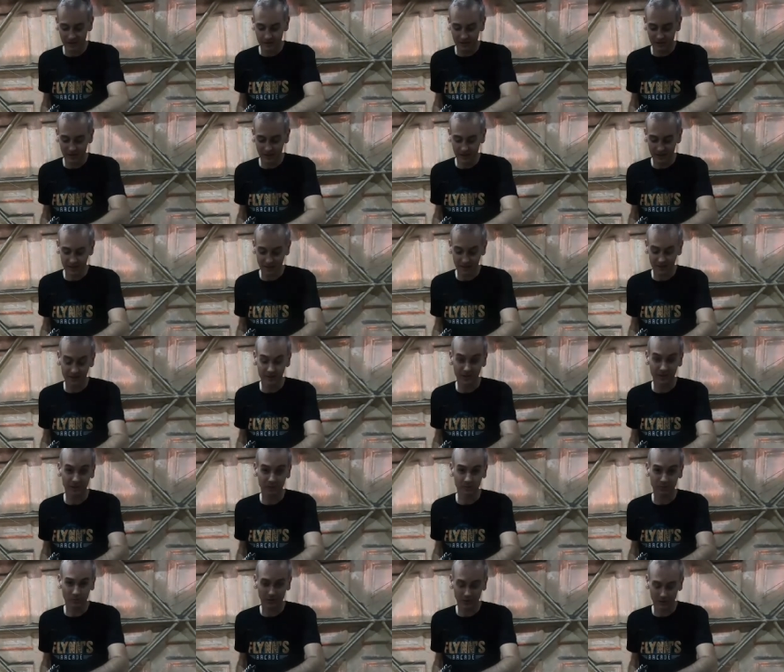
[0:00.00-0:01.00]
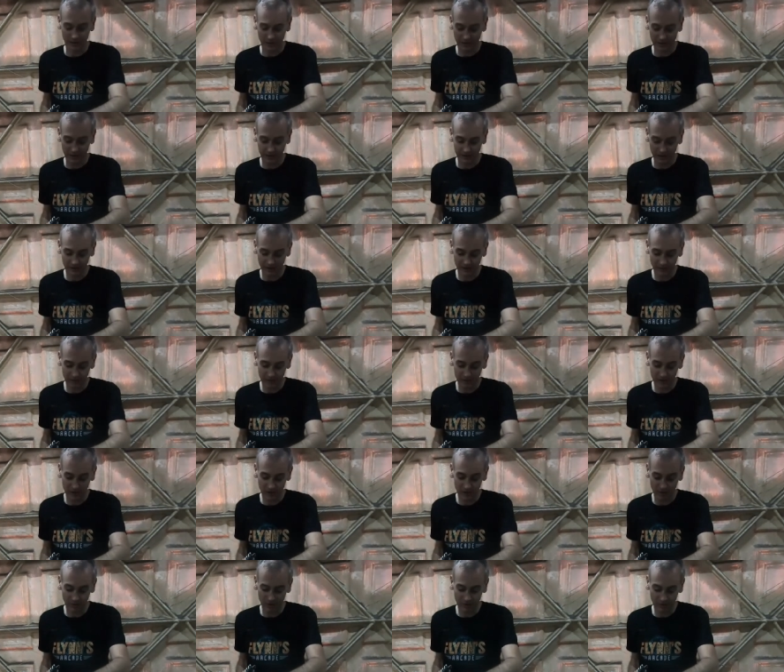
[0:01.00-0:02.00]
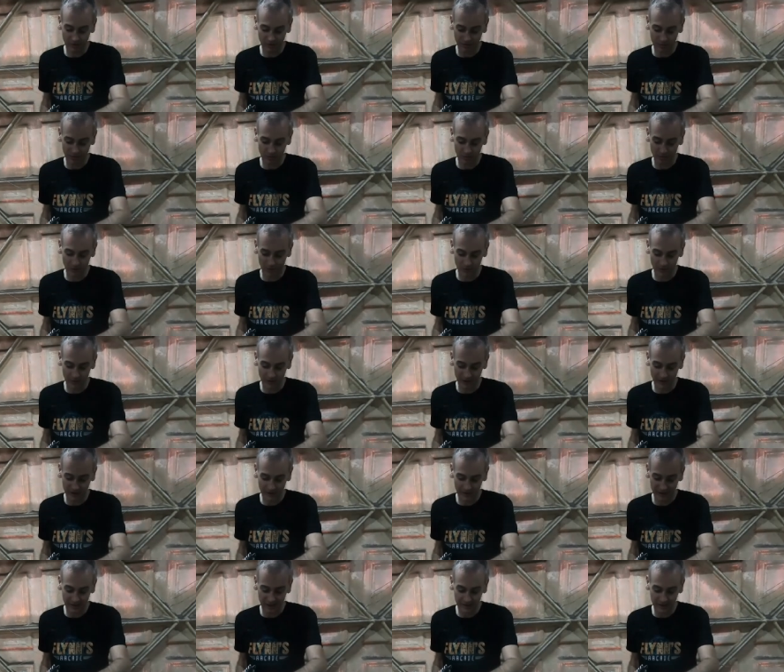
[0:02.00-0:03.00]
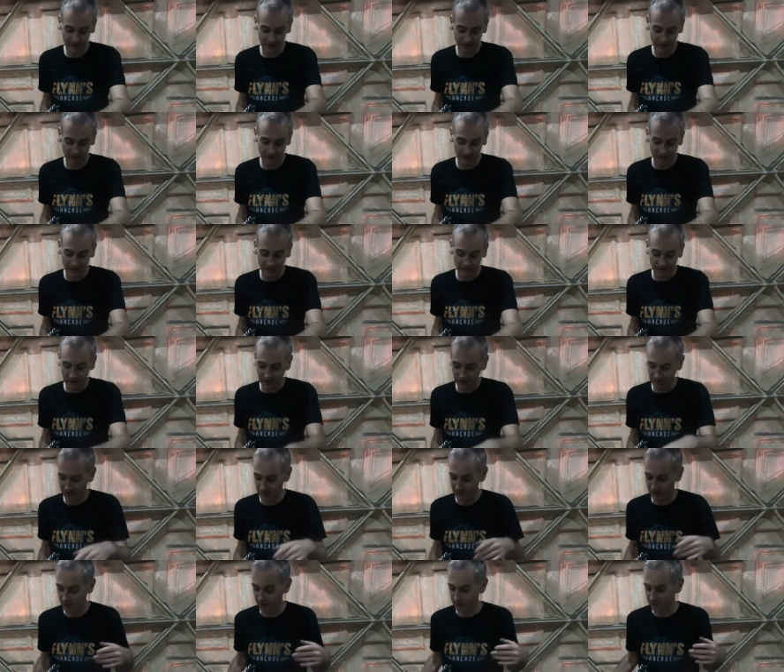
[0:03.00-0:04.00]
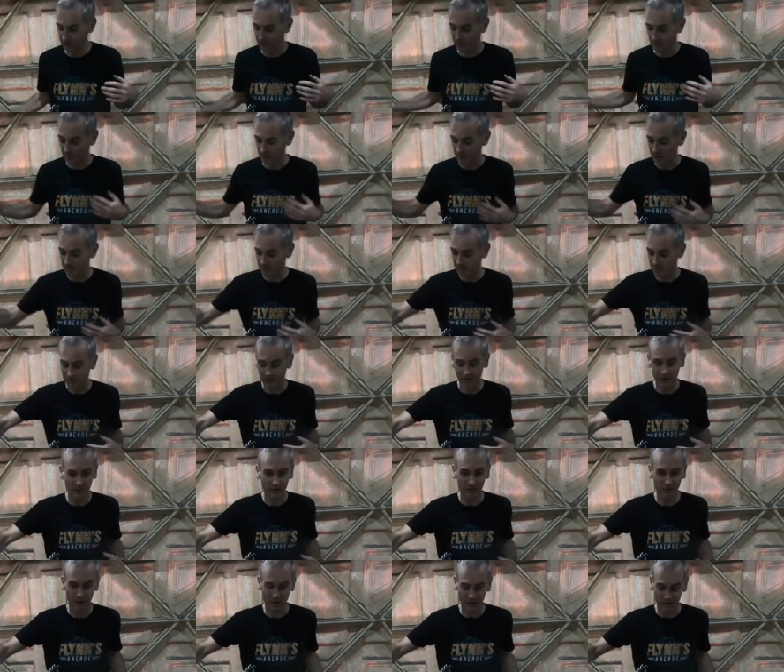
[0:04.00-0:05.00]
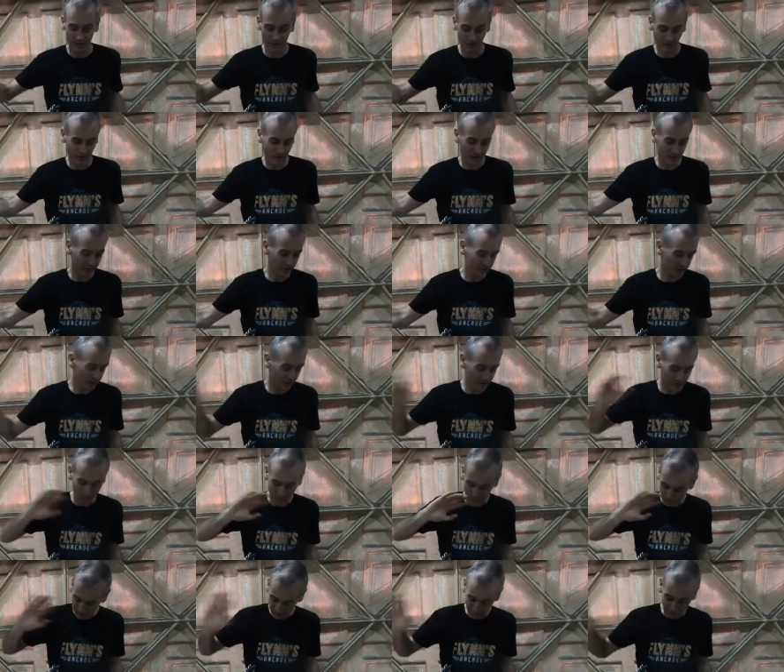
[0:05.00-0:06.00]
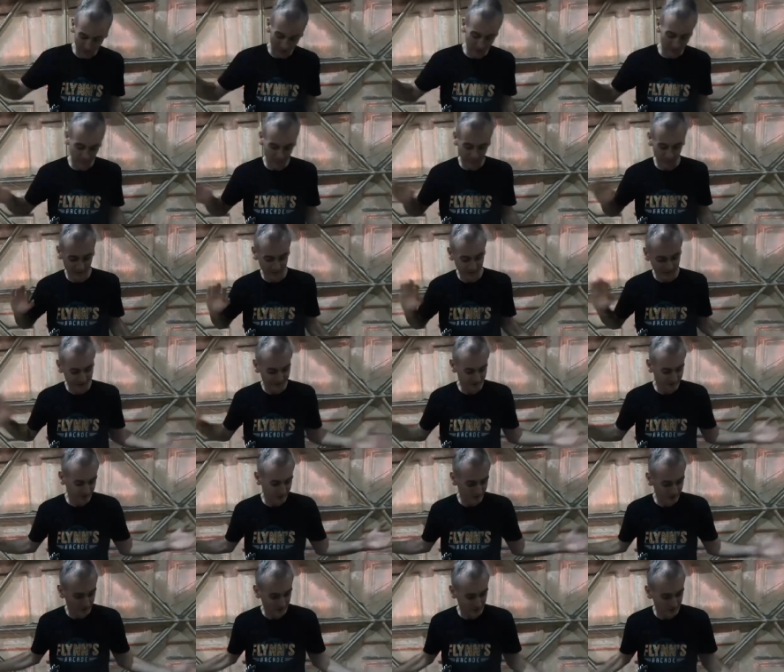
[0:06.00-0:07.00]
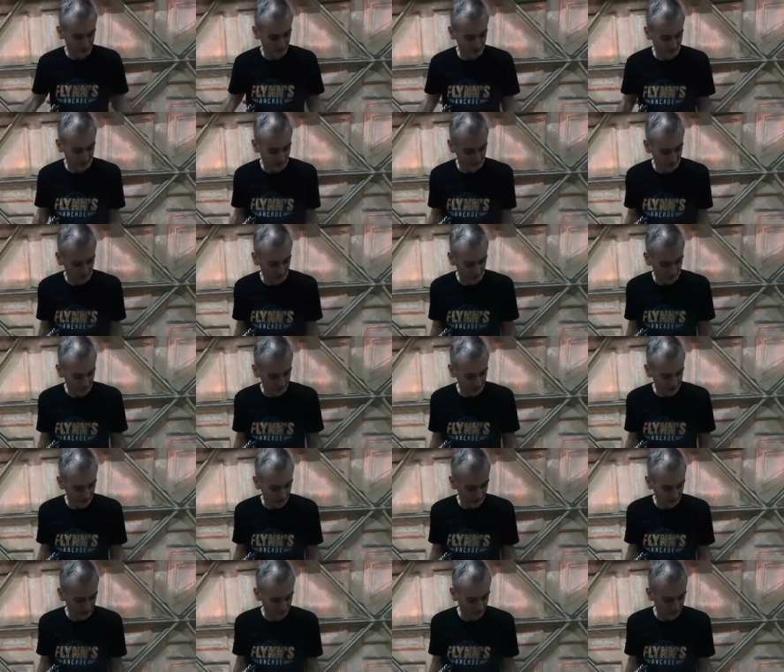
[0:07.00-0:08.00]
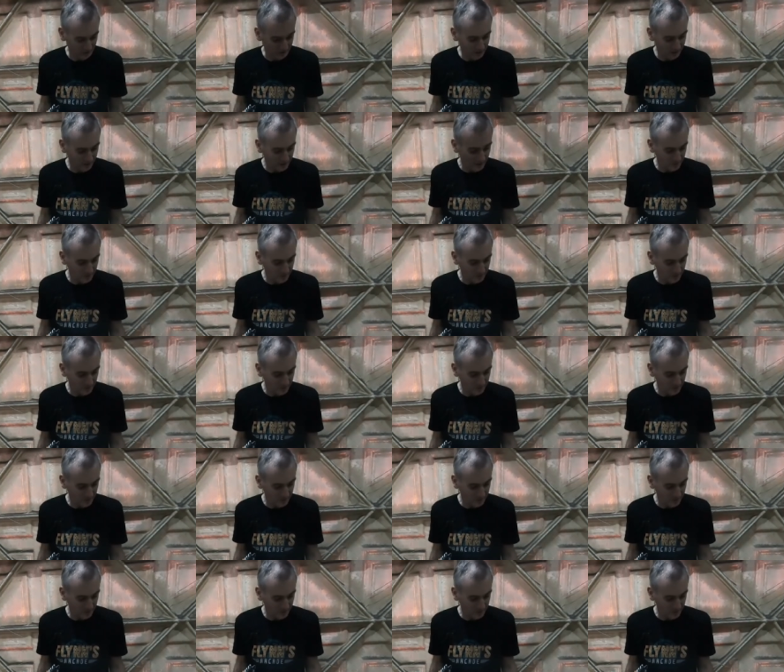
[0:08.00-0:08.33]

this had stopped working and was no longer reporting any data and I thought that maybe I'd gotten the wiring wrong and it screwed it up and it was all going terrible